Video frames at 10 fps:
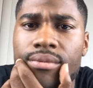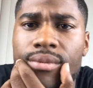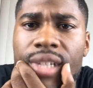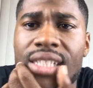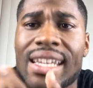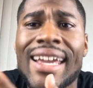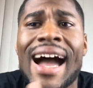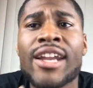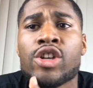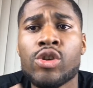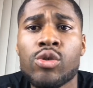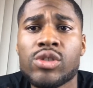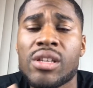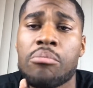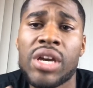Because they got to
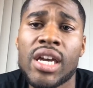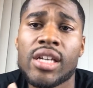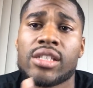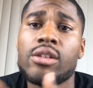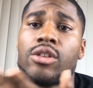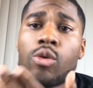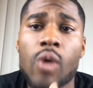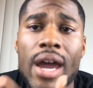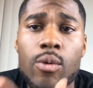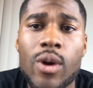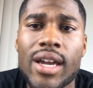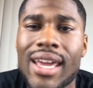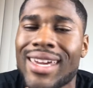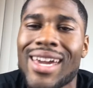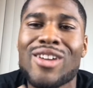use the bigs the right way.
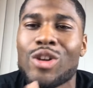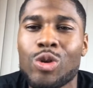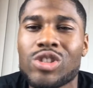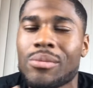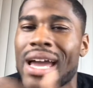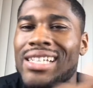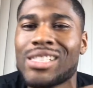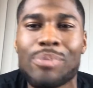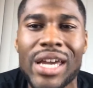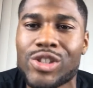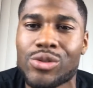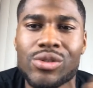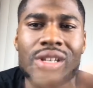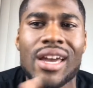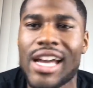They can't use them as
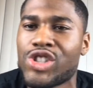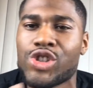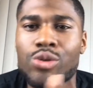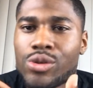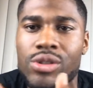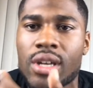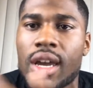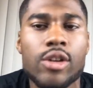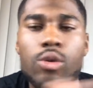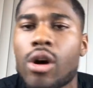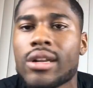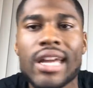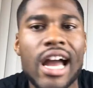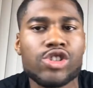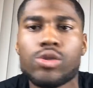spacers, as shooters. You already
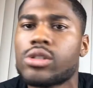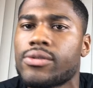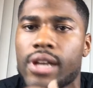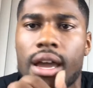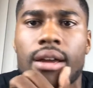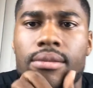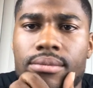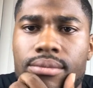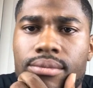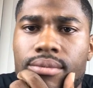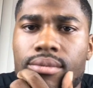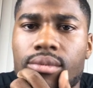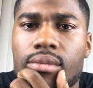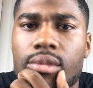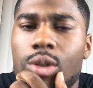got shooters for that.
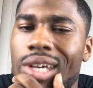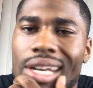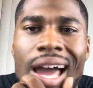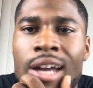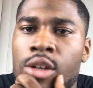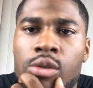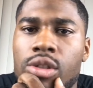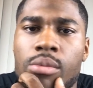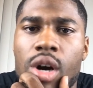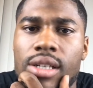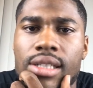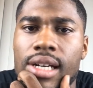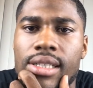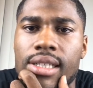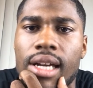You cannot use DeMarcus
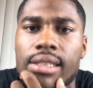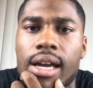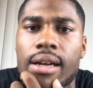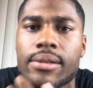Cousins like that.